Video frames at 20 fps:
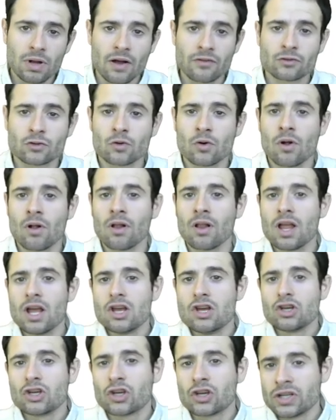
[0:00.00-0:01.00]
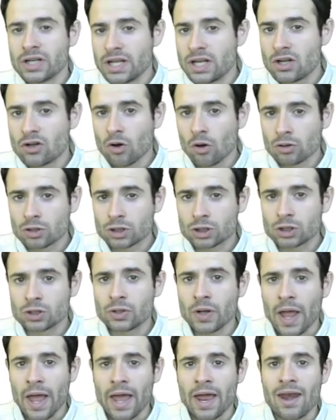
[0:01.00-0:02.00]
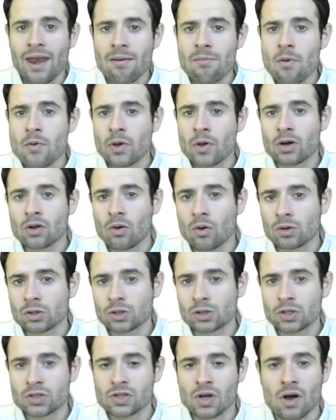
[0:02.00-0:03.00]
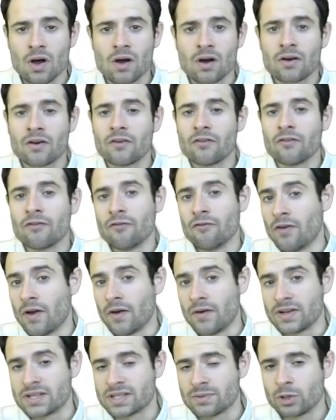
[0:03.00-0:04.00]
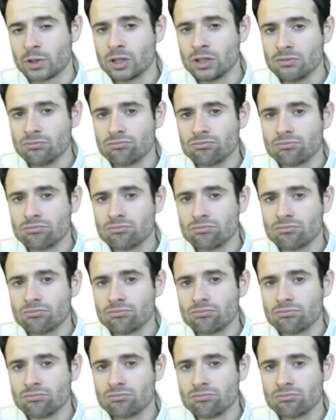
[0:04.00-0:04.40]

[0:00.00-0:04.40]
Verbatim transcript: After all, Canadian culture and American cultures are very similar.